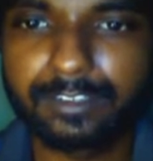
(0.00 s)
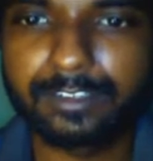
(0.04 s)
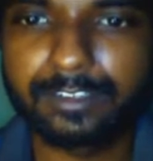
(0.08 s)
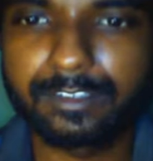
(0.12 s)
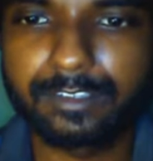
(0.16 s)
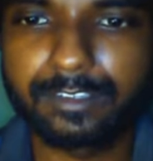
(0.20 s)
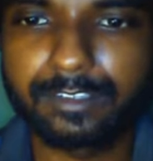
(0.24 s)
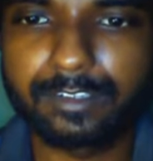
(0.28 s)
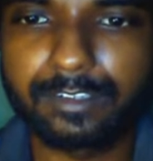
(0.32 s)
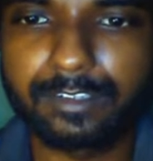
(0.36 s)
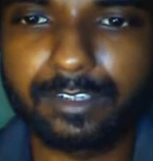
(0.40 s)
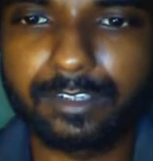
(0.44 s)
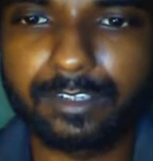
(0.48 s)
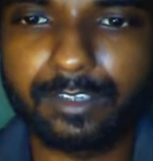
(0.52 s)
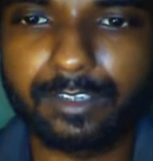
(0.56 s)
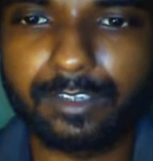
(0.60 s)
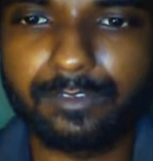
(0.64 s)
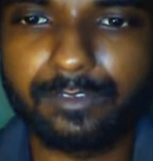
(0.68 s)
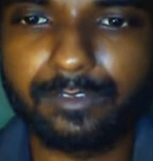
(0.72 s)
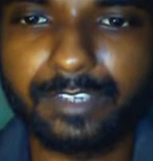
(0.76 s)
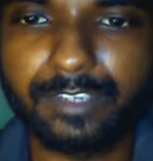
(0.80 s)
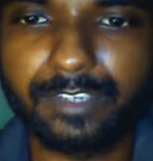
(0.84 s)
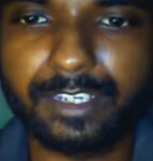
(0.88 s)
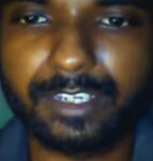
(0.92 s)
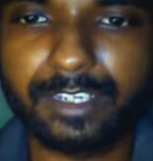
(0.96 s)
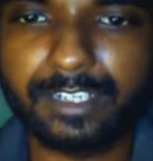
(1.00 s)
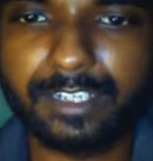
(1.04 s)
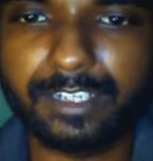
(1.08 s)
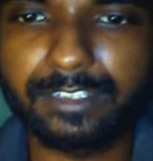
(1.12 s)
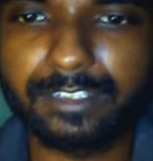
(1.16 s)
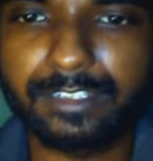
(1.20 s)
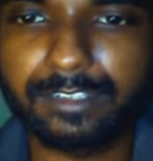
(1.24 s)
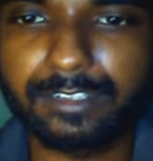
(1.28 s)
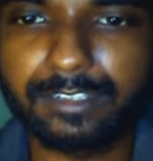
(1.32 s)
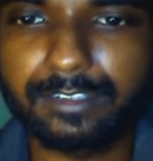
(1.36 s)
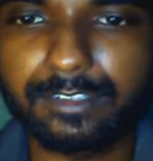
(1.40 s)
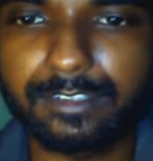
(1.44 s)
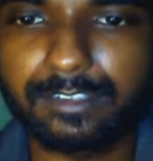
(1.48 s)
now we are at
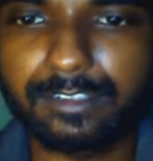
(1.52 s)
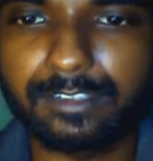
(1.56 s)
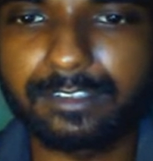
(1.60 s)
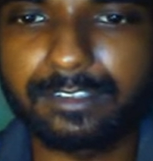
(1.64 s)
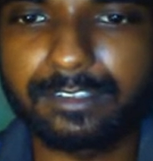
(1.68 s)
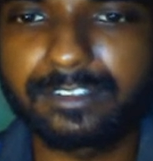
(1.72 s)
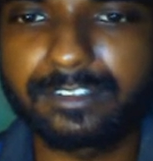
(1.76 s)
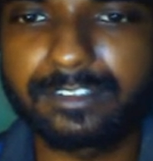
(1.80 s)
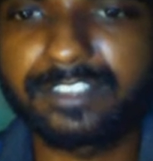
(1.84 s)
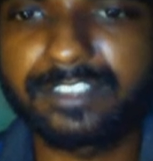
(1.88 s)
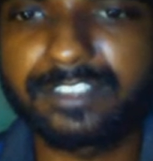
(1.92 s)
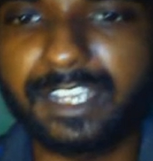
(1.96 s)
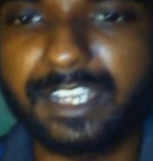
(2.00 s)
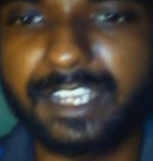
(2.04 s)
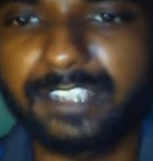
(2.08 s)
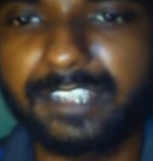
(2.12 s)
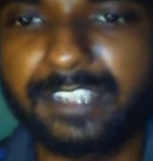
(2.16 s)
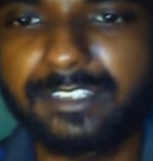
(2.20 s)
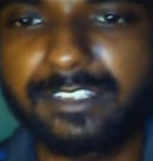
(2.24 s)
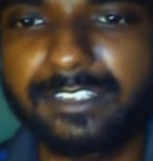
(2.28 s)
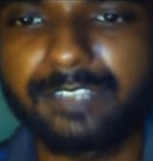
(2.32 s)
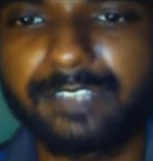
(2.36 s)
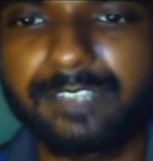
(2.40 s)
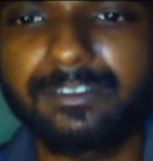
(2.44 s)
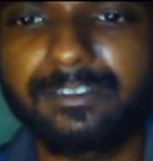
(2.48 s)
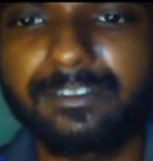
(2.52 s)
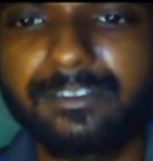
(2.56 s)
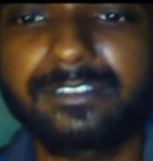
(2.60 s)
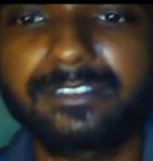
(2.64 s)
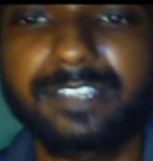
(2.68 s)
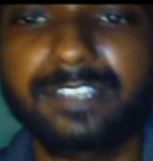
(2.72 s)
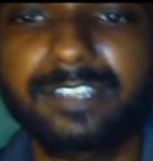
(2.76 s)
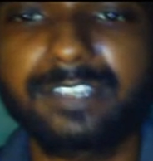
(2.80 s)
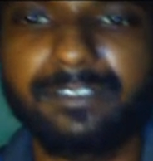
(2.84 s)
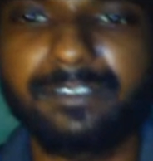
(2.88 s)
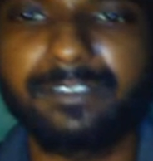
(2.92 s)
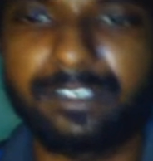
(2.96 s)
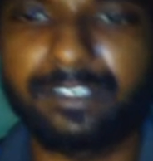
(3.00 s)
the challenge level
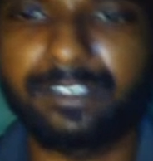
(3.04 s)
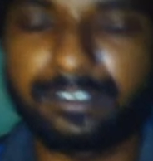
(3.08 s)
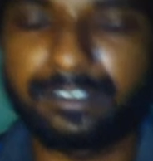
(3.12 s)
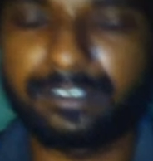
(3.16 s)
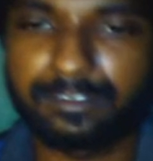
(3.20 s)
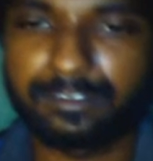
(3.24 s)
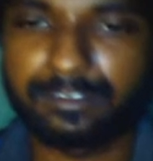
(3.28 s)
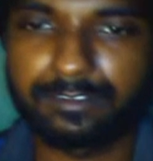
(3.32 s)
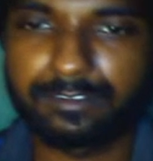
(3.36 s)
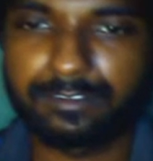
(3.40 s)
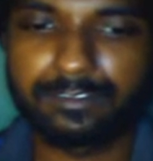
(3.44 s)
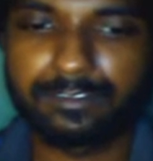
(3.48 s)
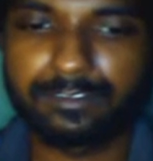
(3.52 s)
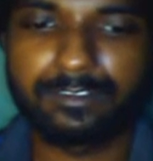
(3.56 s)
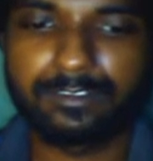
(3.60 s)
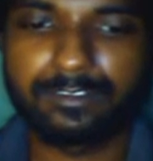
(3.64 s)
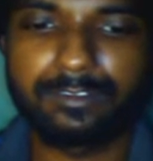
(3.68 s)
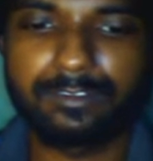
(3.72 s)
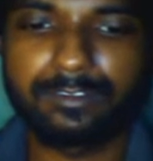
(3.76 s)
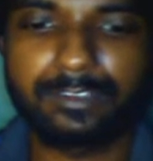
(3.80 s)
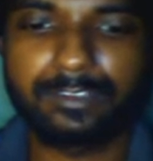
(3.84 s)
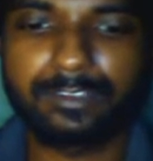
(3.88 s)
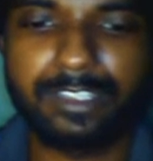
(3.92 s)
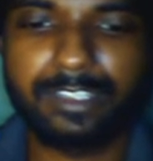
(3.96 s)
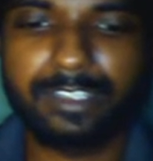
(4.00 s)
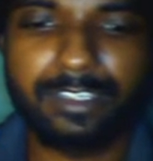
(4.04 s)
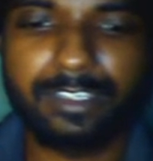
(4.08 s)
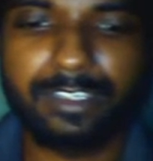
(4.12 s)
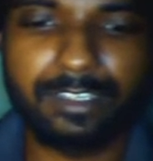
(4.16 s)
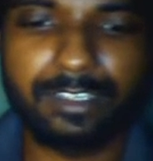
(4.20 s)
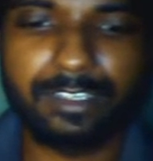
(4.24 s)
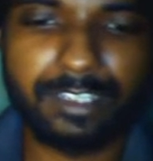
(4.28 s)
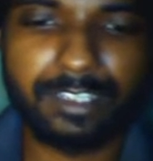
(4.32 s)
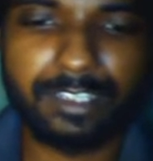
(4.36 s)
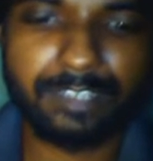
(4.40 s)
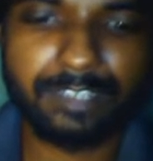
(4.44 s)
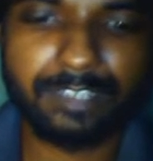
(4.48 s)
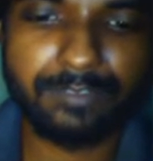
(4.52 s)
7. Okay,
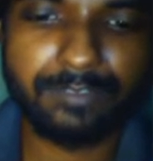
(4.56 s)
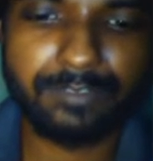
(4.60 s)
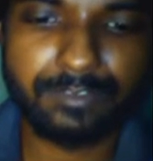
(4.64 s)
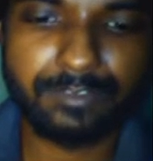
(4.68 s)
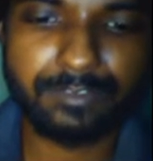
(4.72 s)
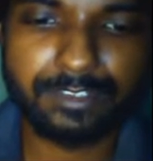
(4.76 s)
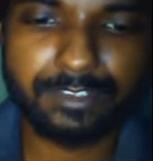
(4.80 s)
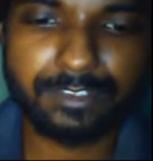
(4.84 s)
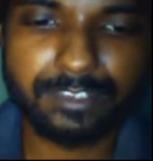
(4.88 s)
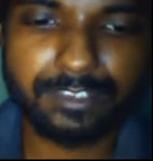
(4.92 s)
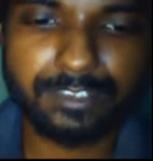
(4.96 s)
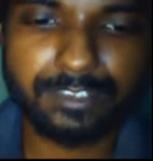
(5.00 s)
again we will just